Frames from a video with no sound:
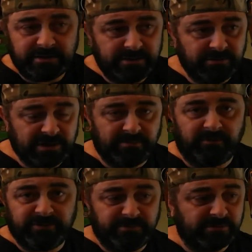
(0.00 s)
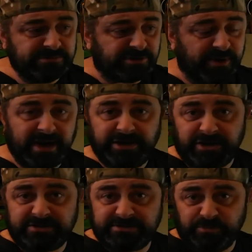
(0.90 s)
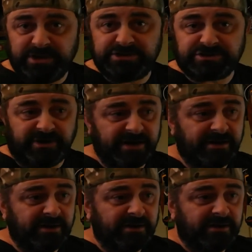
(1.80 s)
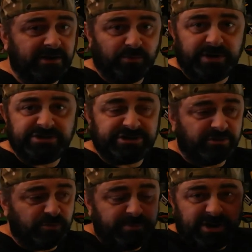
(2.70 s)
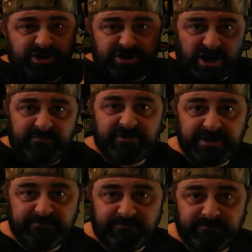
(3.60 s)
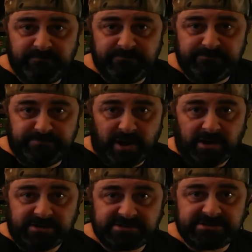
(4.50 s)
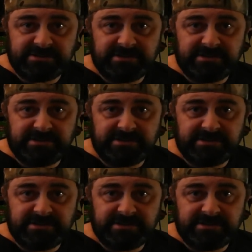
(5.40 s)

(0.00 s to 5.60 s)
you'd come off the motorway and your windscreen, your windshield would be covered in bugs.